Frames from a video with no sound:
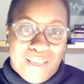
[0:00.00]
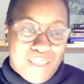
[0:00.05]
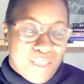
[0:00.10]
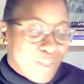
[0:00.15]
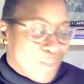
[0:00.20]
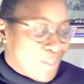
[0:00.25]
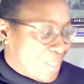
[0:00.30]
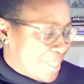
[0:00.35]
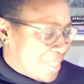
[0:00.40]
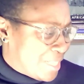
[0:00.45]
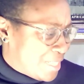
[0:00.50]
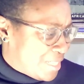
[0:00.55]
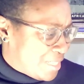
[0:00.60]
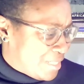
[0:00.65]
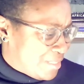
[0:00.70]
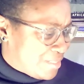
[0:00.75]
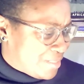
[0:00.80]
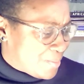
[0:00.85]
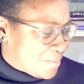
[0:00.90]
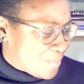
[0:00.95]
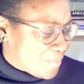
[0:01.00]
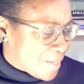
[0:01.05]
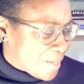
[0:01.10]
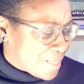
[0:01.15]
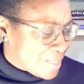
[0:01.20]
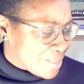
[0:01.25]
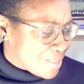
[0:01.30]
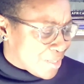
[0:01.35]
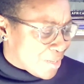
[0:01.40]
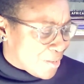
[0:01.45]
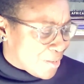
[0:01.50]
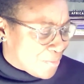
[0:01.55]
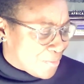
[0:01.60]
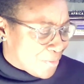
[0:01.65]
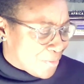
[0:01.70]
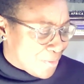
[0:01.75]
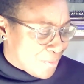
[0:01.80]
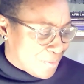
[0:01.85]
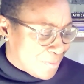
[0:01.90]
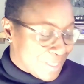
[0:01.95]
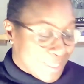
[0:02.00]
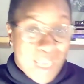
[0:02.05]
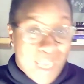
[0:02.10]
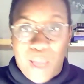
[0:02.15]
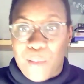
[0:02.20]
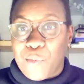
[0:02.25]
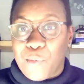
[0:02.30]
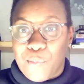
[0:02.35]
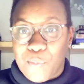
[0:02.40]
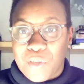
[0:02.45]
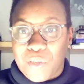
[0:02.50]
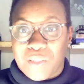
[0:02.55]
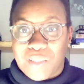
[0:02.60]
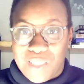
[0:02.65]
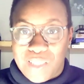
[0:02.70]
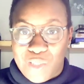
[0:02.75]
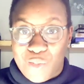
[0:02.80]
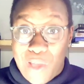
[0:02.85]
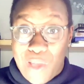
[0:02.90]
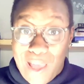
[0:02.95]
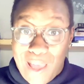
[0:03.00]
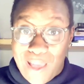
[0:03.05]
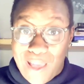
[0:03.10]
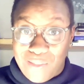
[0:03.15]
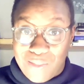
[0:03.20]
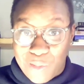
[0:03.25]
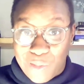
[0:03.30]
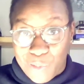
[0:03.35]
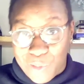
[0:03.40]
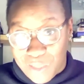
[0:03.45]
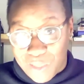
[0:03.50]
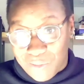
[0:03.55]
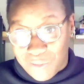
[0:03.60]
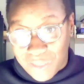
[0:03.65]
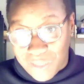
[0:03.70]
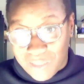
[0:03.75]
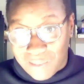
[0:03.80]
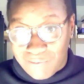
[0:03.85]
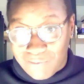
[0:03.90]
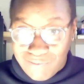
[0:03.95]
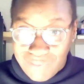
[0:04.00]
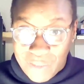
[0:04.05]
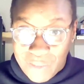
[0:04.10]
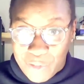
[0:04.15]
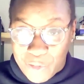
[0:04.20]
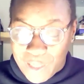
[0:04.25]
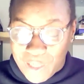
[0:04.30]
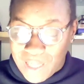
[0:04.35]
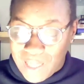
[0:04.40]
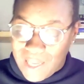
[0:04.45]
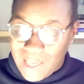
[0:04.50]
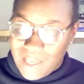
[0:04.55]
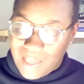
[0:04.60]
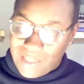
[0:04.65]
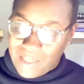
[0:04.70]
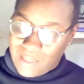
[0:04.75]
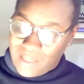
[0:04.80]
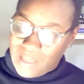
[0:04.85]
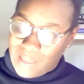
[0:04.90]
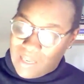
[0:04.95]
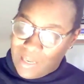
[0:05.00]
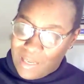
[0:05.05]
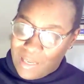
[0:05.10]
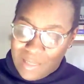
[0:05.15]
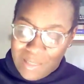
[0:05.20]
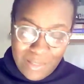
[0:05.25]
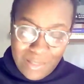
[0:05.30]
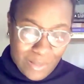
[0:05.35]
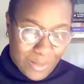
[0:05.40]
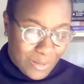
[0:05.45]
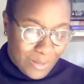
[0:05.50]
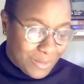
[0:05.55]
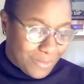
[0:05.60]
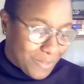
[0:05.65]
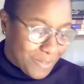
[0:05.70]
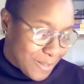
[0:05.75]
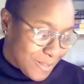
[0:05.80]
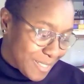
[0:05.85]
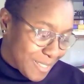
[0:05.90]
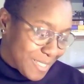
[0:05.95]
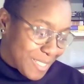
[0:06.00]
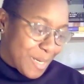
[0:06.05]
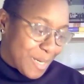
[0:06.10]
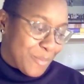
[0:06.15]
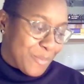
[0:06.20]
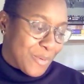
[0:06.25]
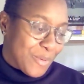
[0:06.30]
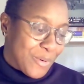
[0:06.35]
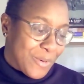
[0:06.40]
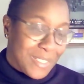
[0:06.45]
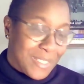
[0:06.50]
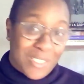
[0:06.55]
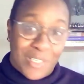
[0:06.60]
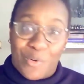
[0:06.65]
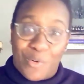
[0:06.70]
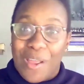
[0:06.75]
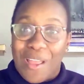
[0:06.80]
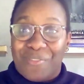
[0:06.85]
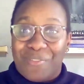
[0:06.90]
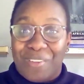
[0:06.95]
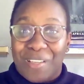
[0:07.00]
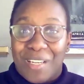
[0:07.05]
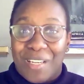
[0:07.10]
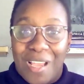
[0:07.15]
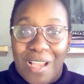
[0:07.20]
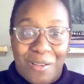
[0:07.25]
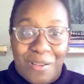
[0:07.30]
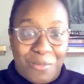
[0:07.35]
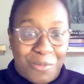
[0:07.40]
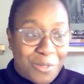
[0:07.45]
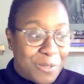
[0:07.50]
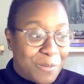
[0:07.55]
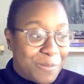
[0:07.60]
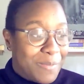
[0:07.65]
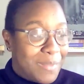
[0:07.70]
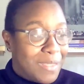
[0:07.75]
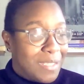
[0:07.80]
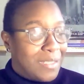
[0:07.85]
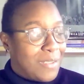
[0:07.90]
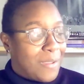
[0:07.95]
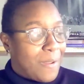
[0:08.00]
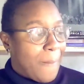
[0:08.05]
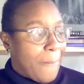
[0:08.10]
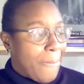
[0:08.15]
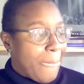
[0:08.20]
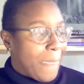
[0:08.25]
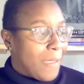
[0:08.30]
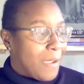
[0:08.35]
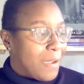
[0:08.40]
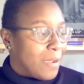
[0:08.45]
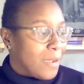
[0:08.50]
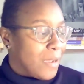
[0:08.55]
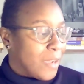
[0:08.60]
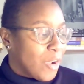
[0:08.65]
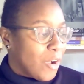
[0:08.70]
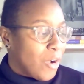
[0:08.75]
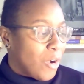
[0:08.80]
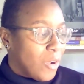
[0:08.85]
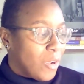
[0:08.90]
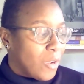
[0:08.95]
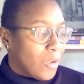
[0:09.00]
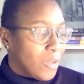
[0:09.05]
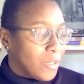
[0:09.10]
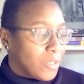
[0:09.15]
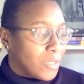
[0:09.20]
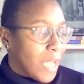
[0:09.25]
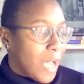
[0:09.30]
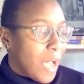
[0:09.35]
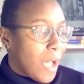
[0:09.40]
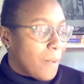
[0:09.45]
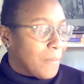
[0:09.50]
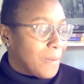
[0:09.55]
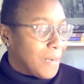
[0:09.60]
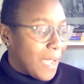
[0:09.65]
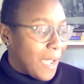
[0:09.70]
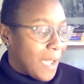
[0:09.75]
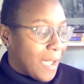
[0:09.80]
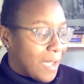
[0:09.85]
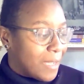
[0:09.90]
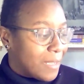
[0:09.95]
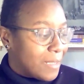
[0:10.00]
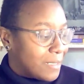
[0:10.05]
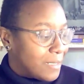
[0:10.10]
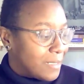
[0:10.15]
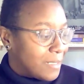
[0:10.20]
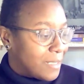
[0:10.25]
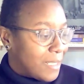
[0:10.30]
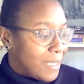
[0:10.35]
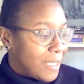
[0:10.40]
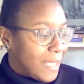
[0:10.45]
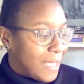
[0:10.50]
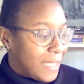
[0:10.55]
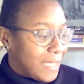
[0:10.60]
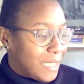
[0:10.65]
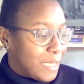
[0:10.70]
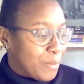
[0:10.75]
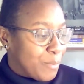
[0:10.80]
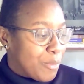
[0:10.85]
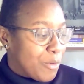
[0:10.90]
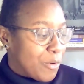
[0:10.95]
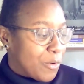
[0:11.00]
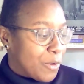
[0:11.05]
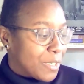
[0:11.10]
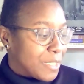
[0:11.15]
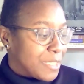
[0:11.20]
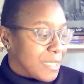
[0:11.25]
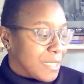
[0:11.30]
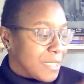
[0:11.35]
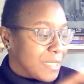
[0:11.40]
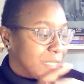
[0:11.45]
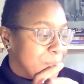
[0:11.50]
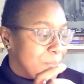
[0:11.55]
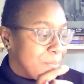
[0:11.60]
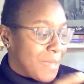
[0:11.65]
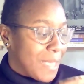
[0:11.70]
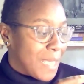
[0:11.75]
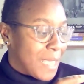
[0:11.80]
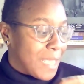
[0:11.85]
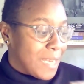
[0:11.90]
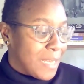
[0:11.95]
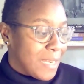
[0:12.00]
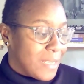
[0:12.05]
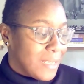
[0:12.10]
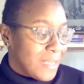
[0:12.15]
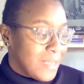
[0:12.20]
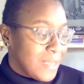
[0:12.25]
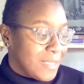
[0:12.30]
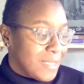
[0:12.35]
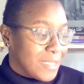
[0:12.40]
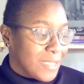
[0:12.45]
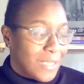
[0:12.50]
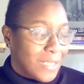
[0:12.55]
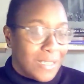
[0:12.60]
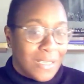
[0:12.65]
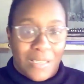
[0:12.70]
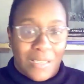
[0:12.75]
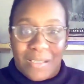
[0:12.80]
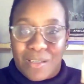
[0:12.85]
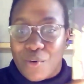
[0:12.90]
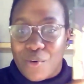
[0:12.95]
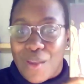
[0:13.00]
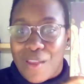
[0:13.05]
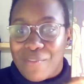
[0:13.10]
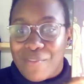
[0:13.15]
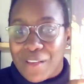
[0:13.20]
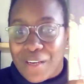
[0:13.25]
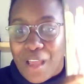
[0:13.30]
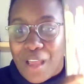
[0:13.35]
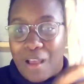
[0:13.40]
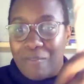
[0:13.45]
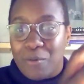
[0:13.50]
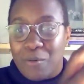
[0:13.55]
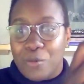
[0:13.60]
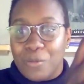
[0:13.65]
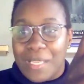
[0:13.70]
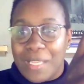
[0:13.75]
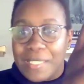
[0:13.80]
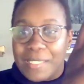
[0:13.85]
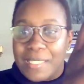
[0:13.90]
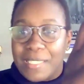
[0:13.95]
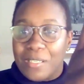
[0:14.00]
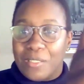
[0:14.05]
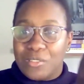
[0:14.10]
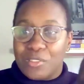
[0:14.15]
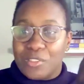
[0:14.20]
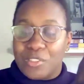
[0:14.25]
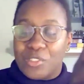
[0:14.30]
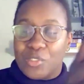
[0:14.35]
your needs based off of the type of book that you have to read for a class. So, the first example is a graphic novel called Abina and the Imported Men. It's a graphic novel that tells a